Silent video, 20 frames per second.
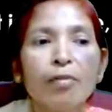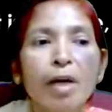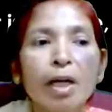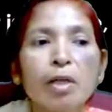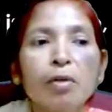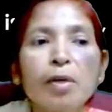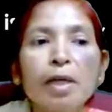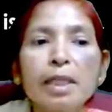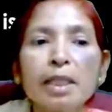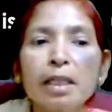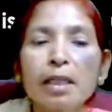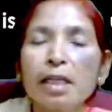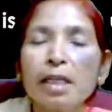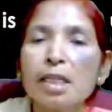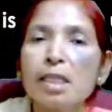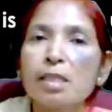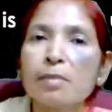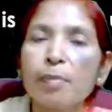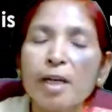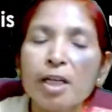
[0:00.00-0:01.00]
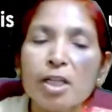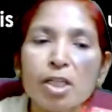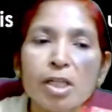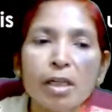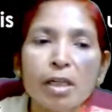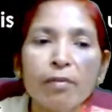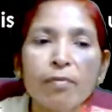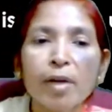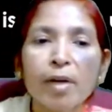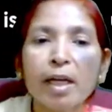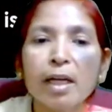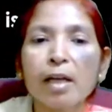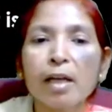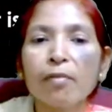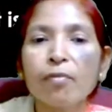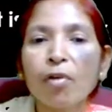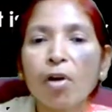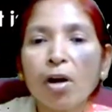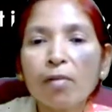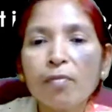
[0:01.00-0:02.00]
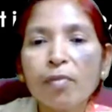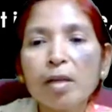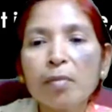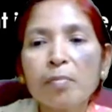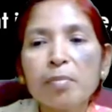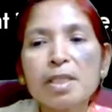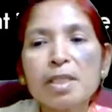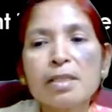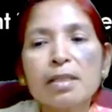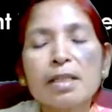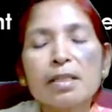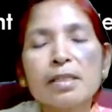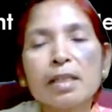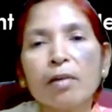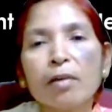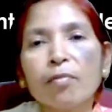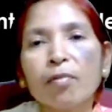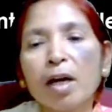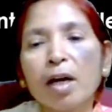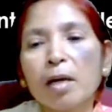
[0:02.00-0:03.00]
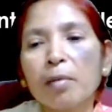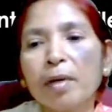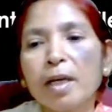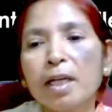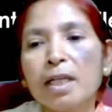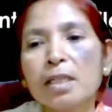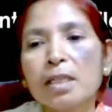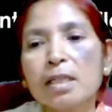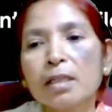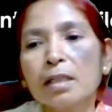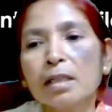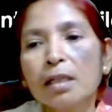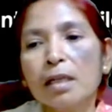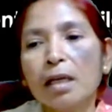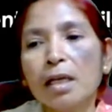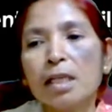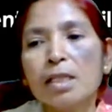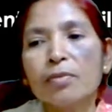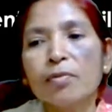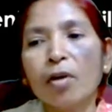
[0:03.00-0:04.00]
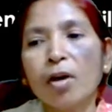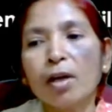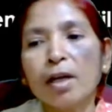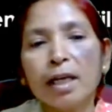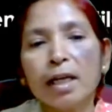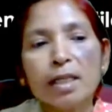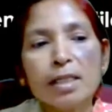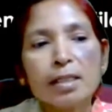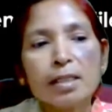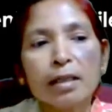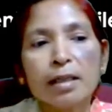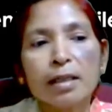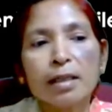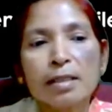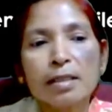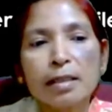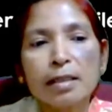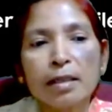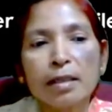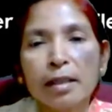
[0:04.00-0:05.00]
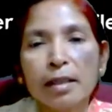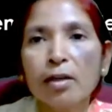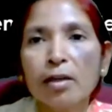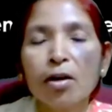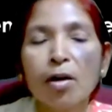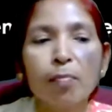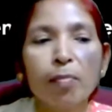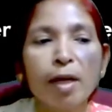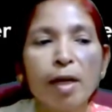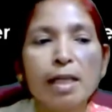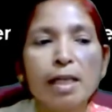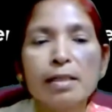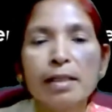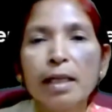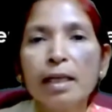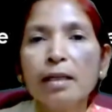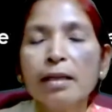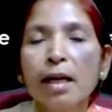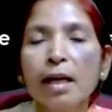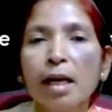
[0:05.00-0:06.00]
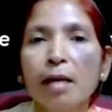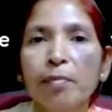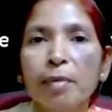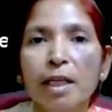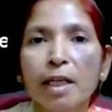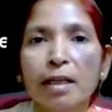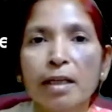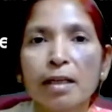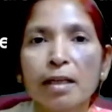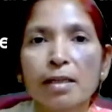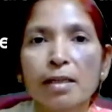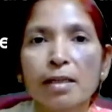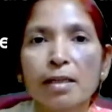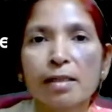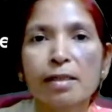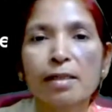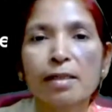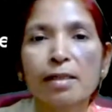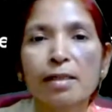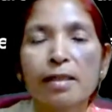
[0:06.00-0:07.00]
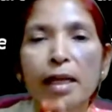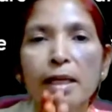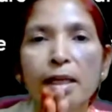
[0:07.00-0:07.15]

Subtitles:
evaluated, especially when evolving business environment is always uncertain, complex, and ambiguous. Thank